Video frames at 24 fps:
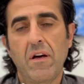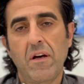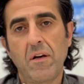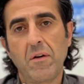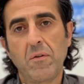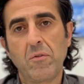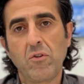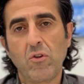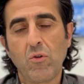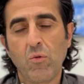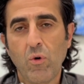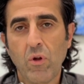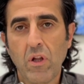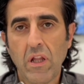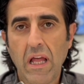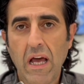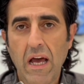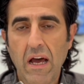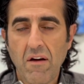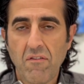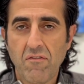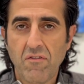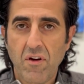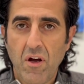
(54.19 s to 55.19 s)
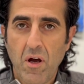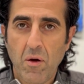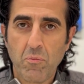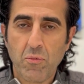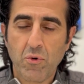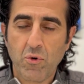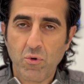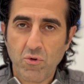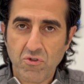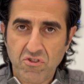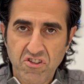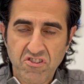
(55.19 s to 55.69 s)
you will have
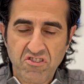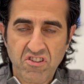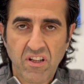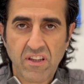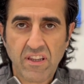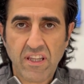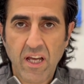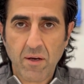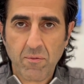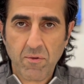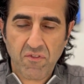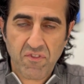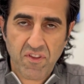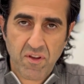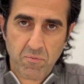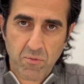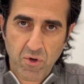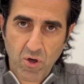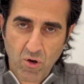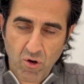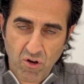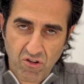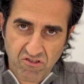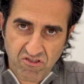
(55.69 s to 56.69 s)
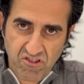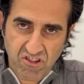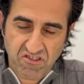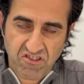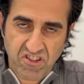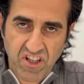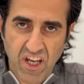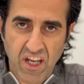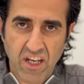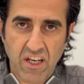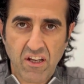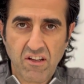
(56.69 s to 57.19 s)
bruises on top of them because the
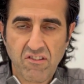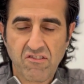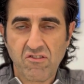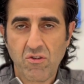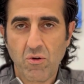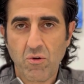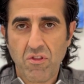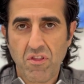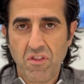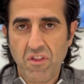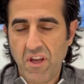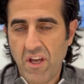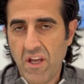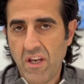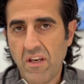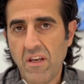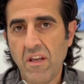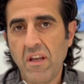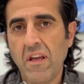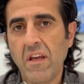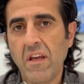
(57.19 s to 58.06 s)
skin is so thin,